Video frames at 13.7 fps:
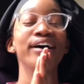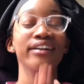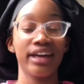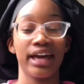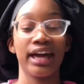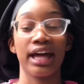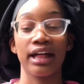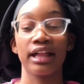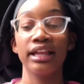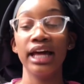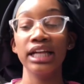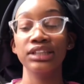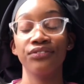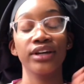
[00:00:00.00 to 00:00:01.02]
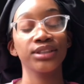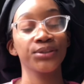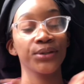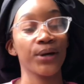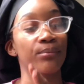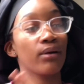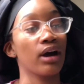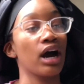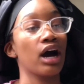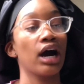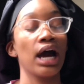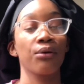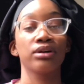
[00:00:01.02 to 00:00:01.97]
okay let's first talk about how
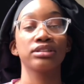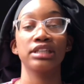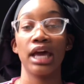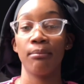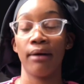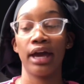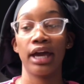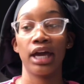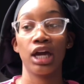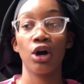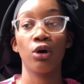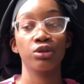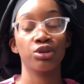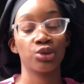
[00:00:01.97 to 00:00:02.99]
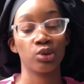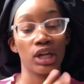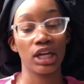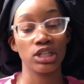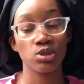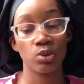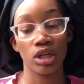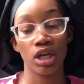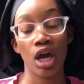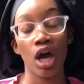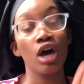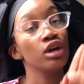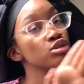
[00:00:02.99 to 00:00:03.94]
i was mia all through last week
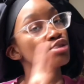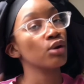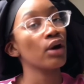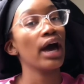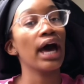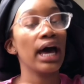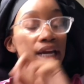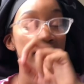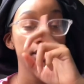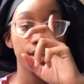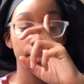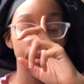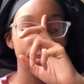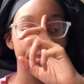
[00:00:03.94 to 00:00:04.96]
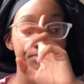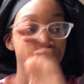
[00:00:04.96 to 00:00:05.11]
so i had um